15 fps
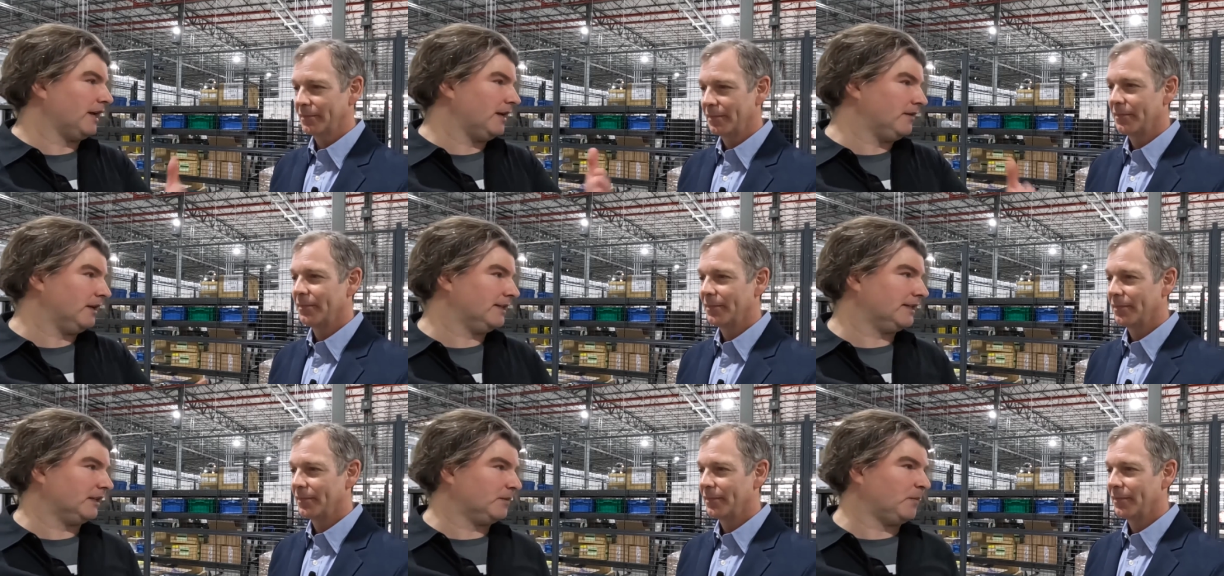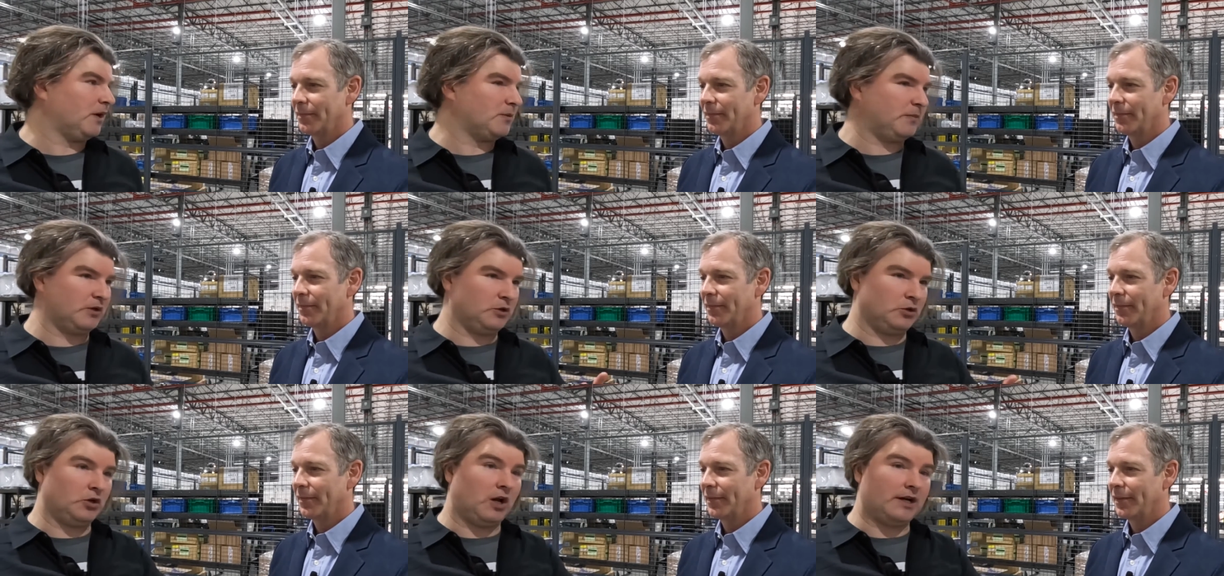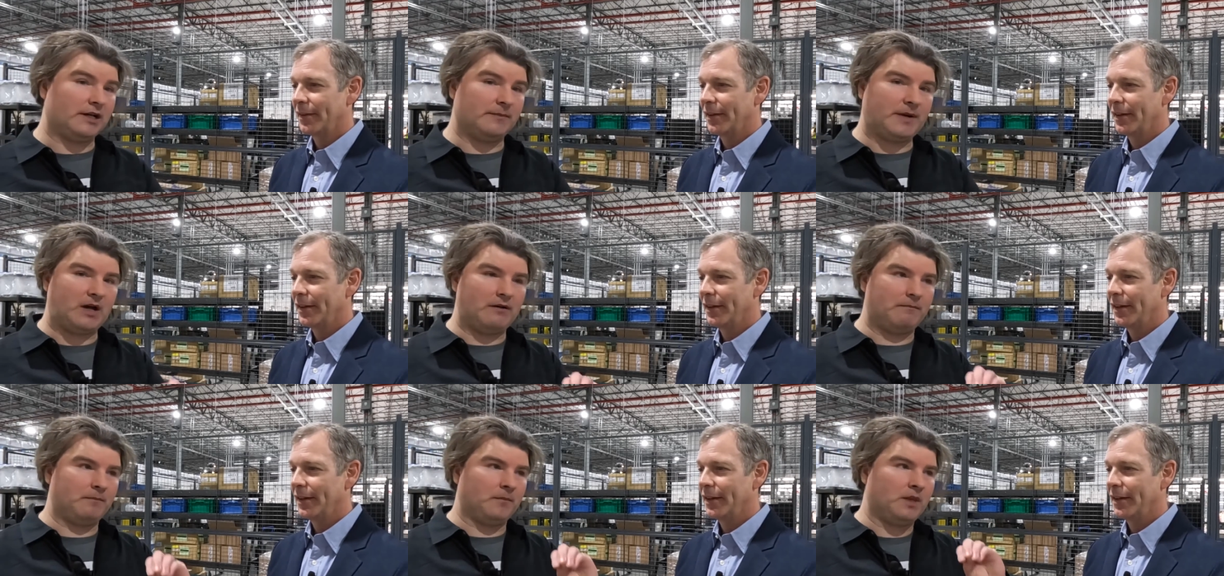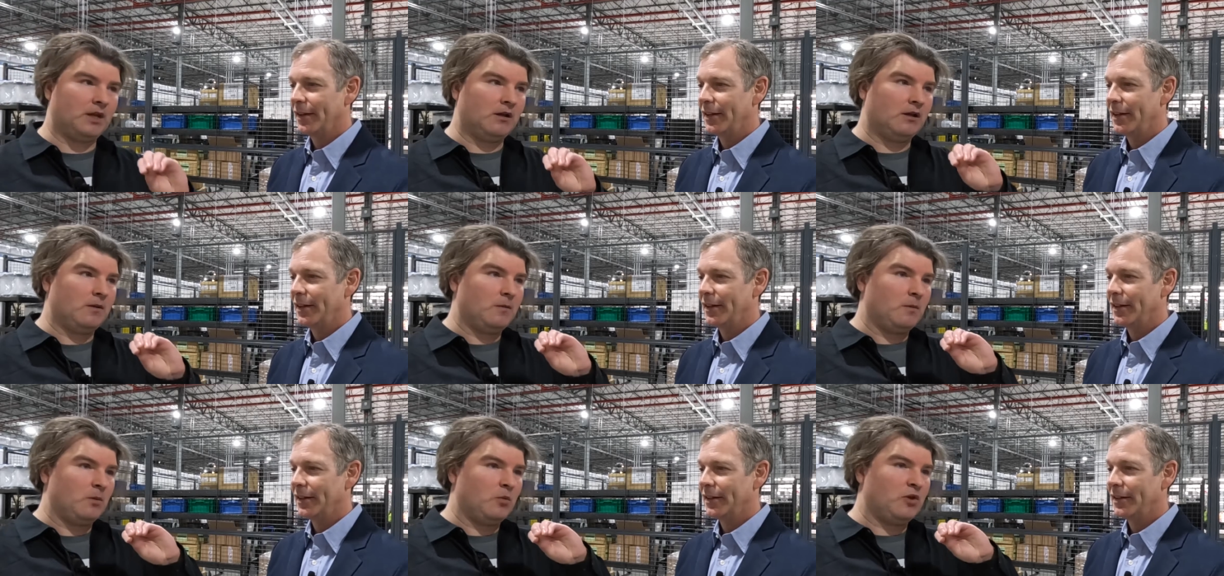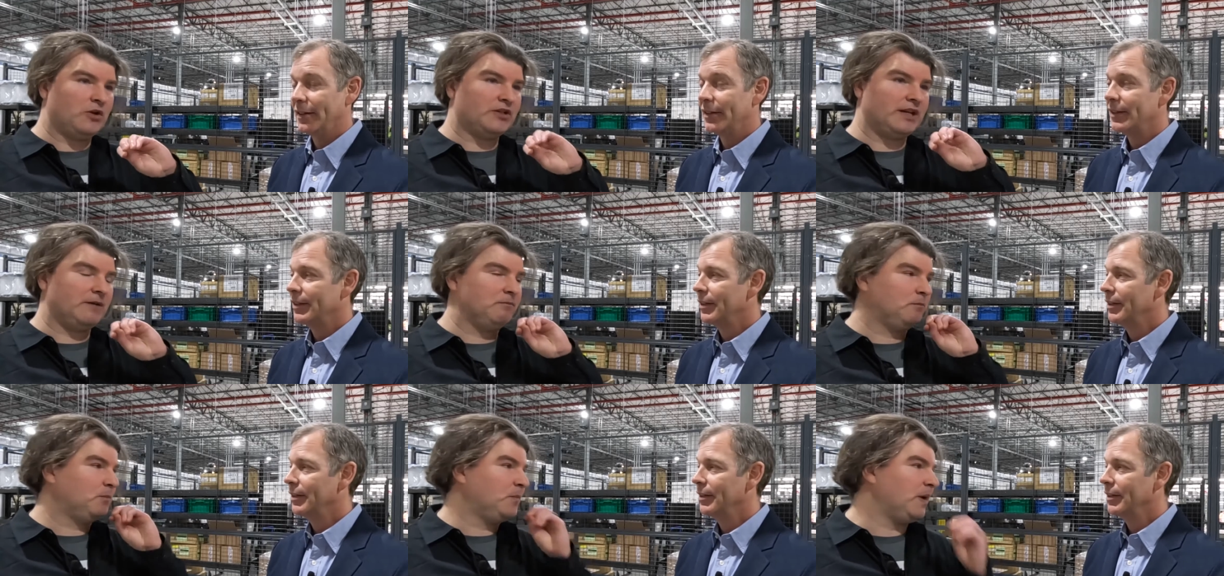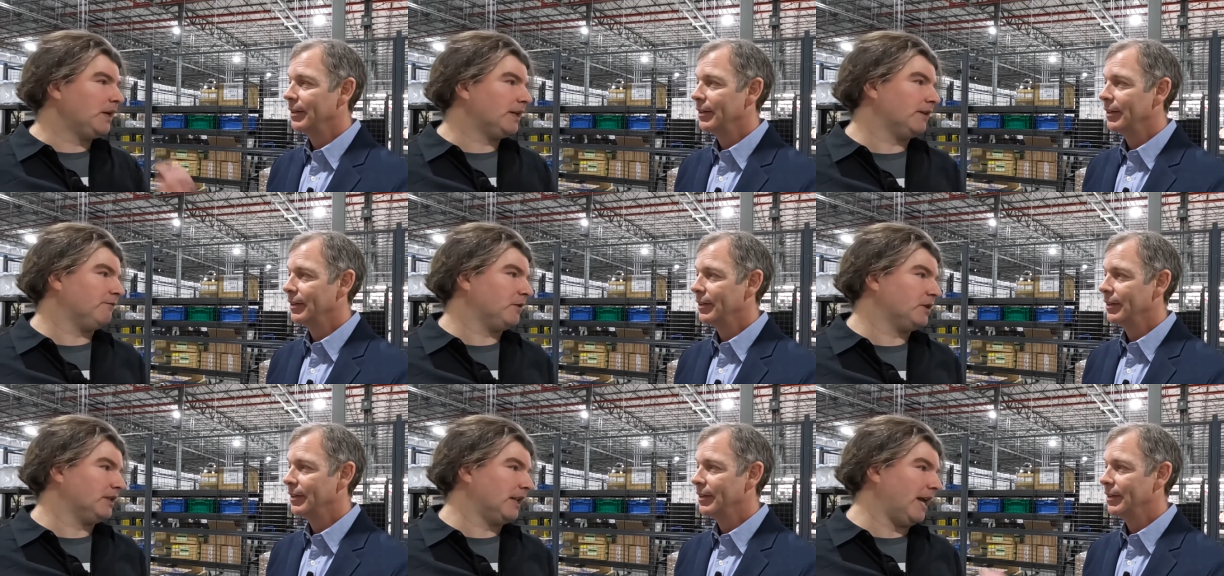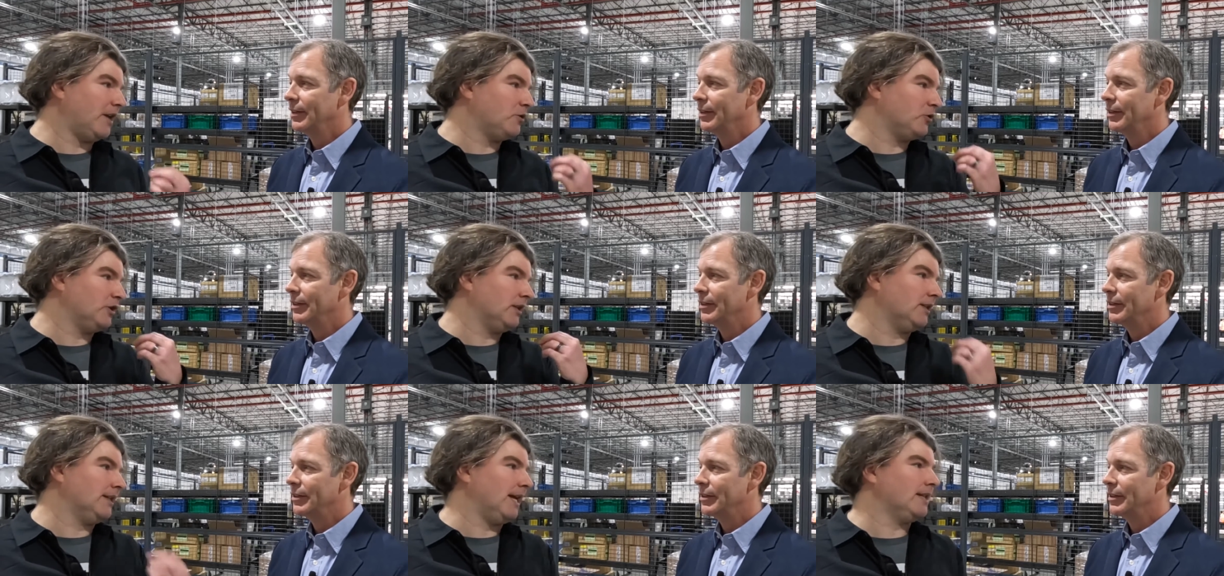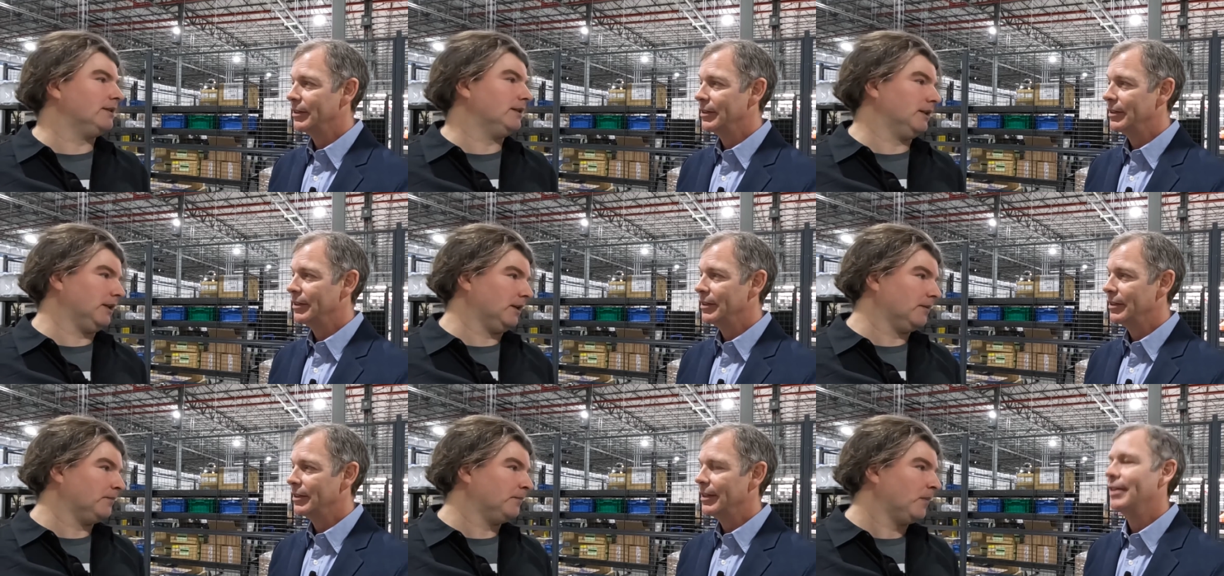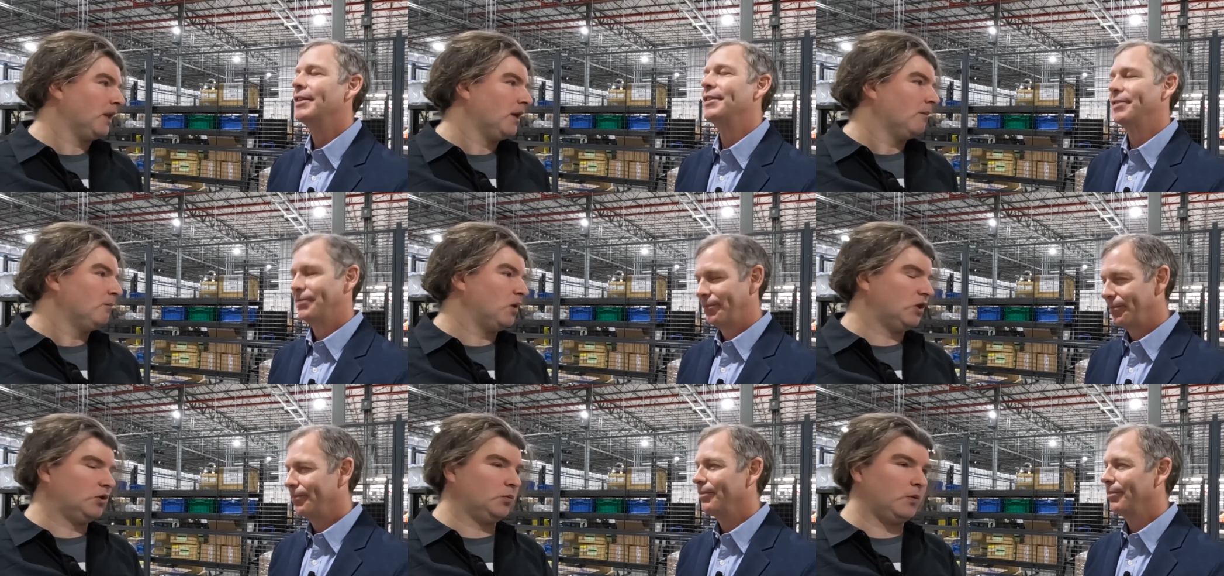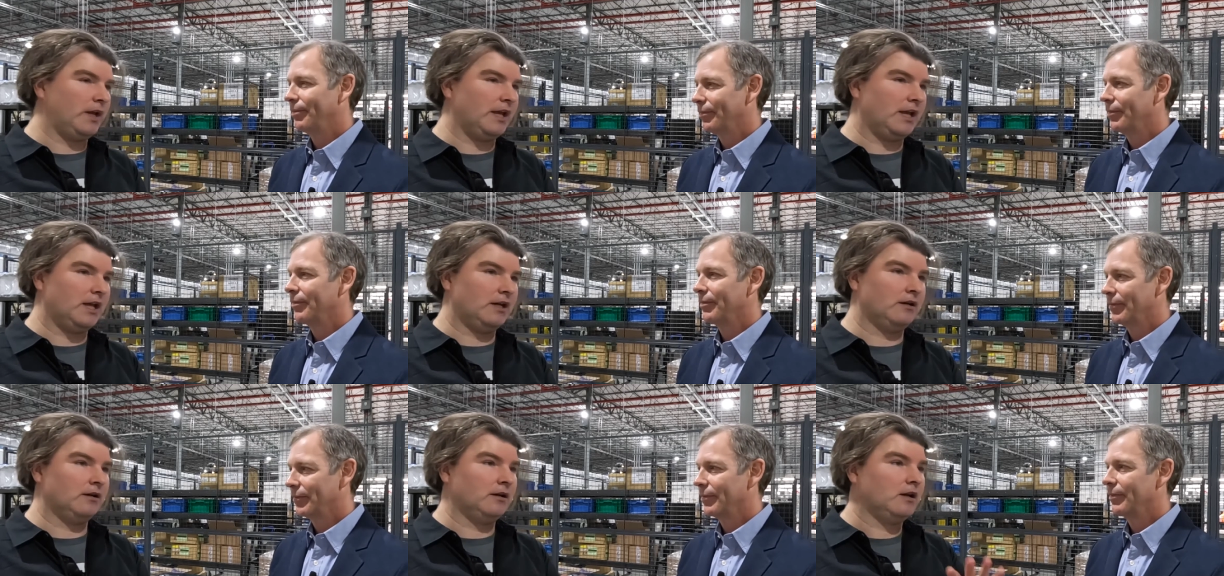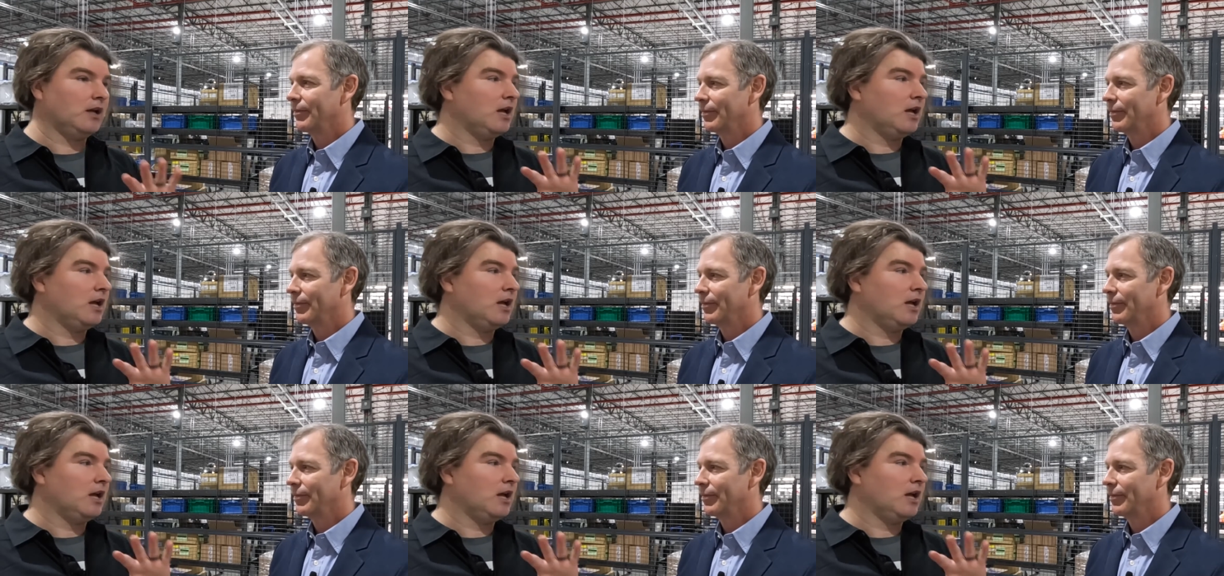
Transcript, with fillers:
Speaker 1: and this as much, but you talked about there's a big difference in energy density between